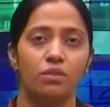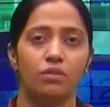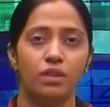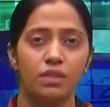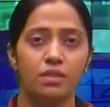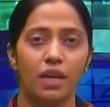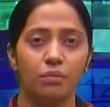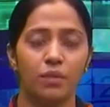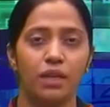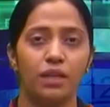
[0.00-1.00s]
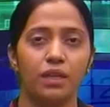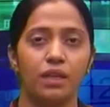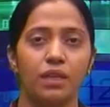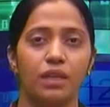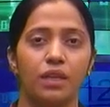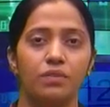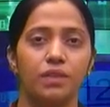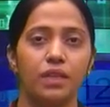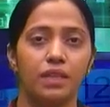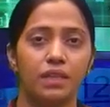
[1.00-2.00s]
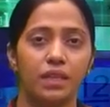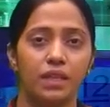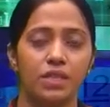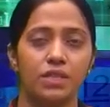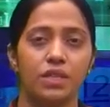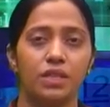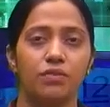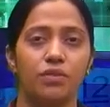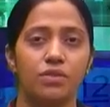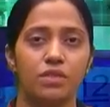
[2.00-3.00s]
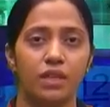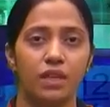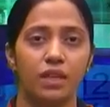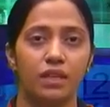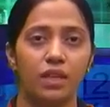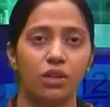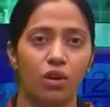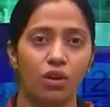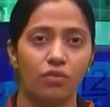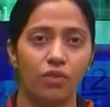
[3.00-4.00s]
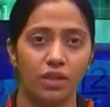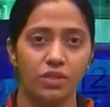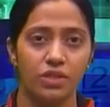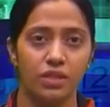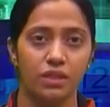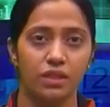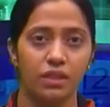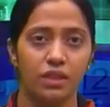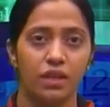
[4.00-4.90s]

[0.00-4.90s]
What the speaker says: What does that mean? If the integration, if you see any log function,